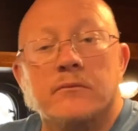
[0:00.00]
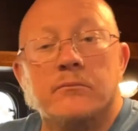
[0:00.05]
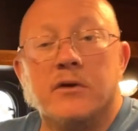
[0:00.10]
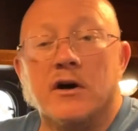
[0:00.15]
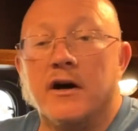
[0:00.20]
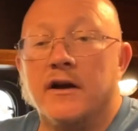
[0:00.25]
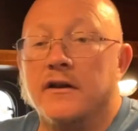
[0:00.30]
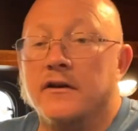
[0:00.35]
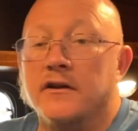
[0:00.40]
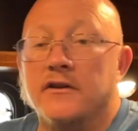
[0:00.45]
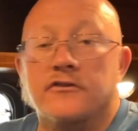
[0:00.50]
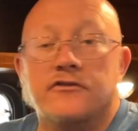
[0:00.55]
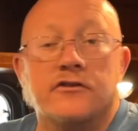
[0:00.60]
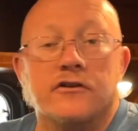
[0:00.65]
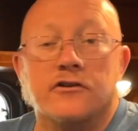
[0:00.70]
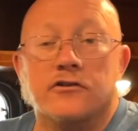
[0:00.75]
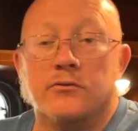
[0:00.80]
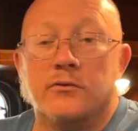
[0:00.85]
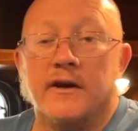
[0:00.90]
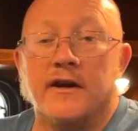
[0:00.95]
But it's
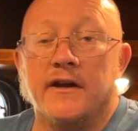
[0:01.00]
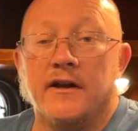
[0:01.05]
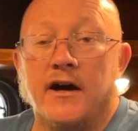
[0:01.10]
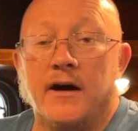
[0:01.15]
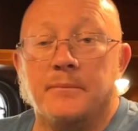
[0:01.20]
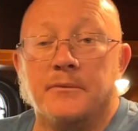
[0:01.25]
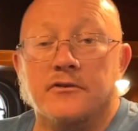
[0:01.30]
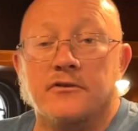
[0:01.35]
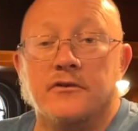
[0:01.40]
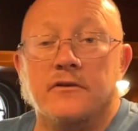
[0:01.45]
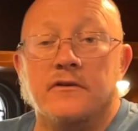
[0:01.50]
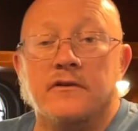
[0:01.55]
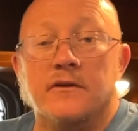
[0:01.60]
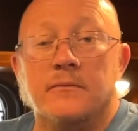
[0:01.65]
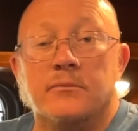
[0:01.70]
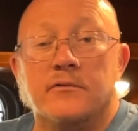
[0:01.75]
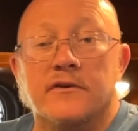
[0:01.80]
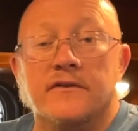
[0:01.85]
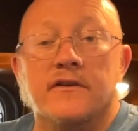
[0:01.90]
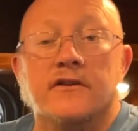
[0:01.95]
a great opportunity
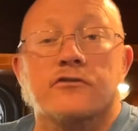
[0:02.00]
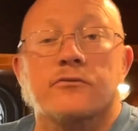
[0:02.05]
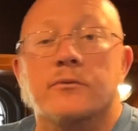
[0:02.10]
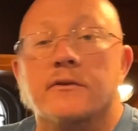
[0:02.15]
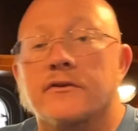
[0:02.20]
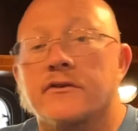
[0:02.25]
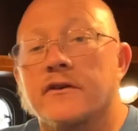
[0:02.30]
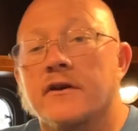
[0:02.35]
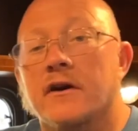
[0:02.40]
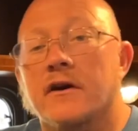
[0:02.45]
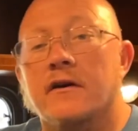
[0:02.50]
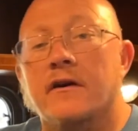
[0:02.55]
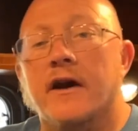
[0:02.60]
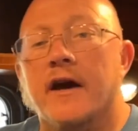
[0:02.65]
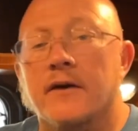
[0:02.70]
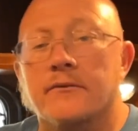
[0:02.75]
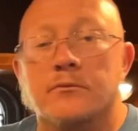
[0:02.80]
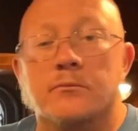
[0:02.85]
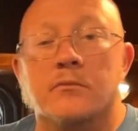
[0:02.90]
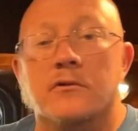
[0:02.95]
to bring this with you,
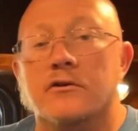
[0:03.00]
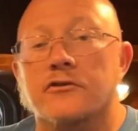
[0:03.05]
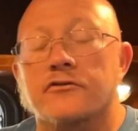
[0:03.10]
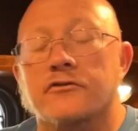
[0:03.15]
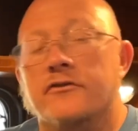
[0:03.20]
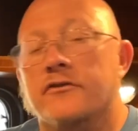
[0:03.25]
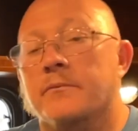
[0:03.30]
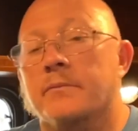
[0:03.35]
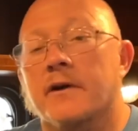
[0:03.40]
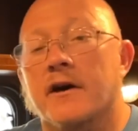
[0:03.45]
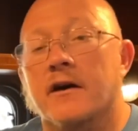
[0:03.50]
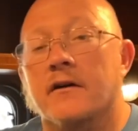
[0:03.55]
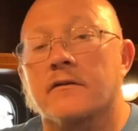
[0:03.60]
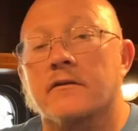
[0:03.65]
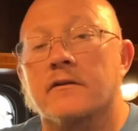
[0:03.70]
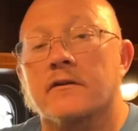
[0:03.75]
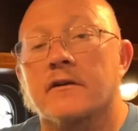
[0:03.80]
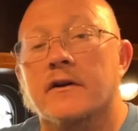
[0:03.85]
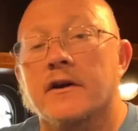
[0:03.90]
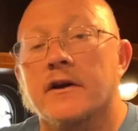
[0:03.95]
have emergency
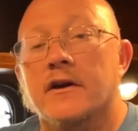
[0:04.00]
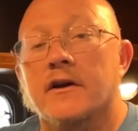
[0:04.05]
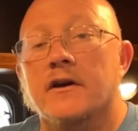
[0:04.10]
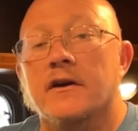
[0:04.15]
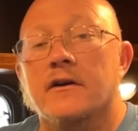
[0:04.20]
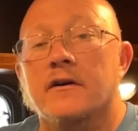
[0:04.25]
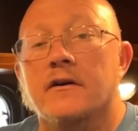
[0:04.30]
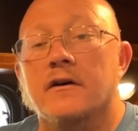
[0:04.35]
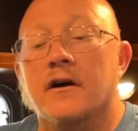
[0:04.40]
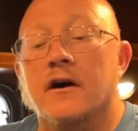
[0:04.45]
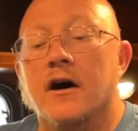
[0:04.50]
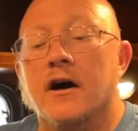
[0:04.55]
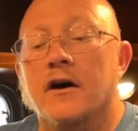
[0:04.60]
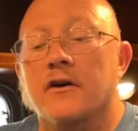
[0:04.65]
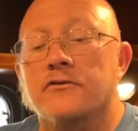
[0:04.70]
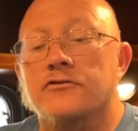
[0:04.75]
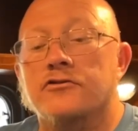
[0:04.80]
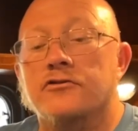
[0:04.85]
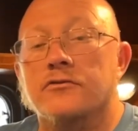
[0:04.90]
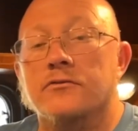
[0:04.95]
power
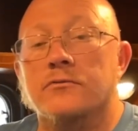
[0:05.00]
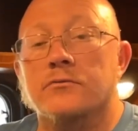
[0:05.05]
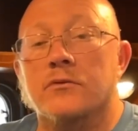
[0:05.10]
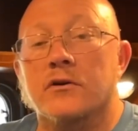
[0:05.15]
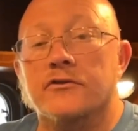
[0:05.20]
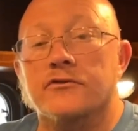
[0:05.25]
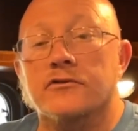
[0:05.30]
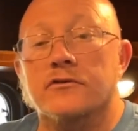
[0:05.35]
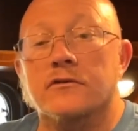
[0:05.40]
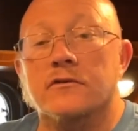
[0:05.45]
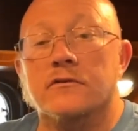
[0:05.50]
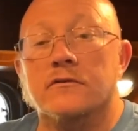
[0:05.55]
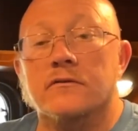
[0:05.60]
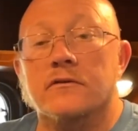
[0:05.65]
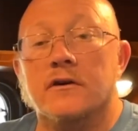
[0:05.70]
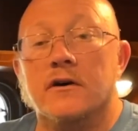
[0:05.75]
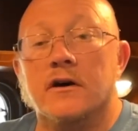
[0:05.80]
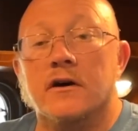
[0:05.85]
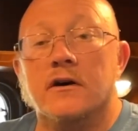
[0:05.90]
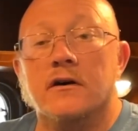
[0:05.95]
to run your,
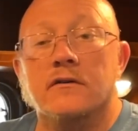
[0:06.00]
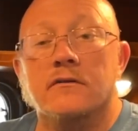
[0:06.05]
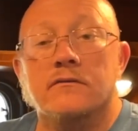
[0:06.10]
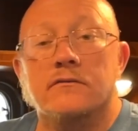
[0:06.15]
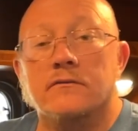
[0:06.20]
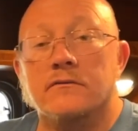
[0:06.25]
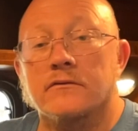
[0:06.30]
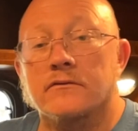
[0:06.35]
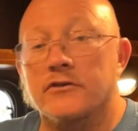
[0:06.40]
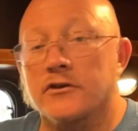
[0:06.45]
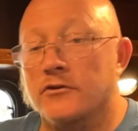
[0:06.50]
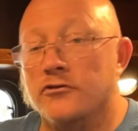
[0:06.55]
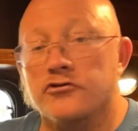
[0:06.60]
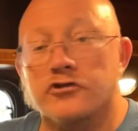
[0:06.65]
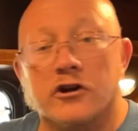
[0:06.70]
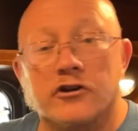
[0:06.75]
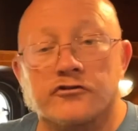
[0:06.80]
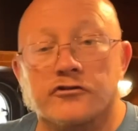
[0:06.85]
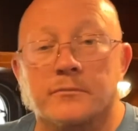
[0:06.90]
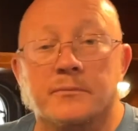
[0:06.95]

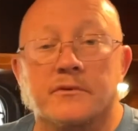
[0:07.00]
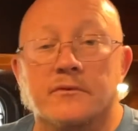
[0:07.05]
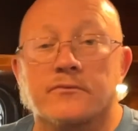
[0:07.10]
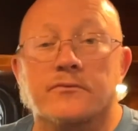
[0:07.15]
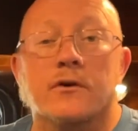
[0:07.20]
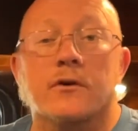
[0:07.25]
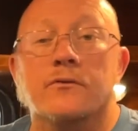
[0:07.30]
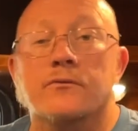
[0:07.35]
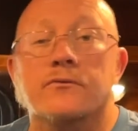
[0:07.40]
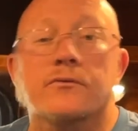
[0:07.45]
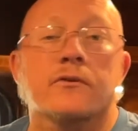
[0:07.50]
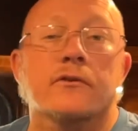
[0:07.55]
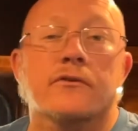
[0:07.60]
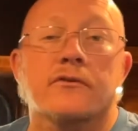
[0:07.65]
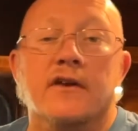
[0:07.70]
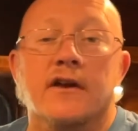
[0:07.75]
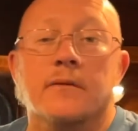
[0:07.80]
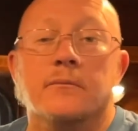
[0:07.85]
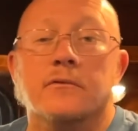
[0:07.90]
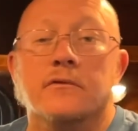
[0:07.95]
charge up your phone, for
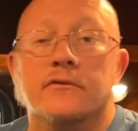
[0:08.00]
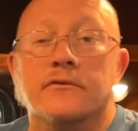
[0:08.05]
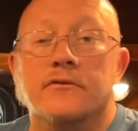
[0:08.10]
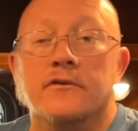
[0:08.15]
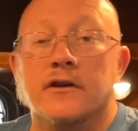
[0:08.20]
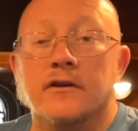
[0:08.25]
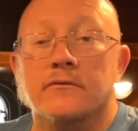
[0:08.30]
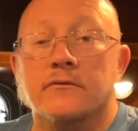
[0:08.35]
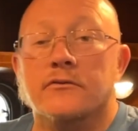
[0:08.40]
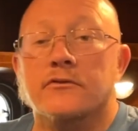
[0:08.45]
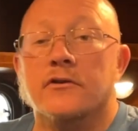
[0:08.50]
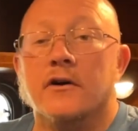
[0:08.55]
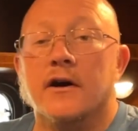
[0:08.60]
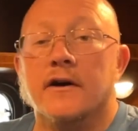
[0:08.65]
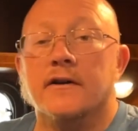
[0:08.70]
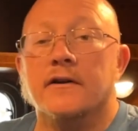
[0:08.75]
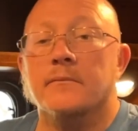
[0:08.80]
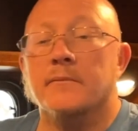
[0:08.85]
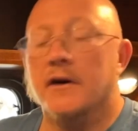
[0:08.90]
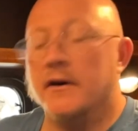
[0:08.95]
example, as Zane was
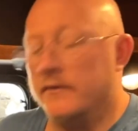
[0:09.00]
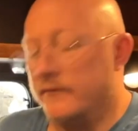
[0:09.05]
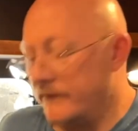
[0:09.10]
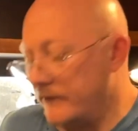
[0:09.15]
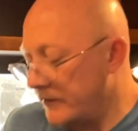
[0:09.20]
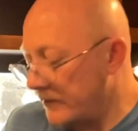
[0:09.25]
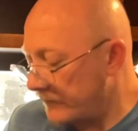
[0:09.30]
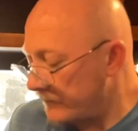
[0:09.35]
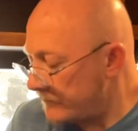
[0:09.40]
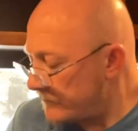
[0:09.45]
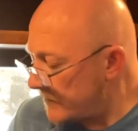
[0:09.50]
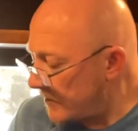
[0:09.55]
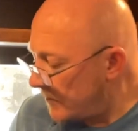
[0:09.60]
talking about in there.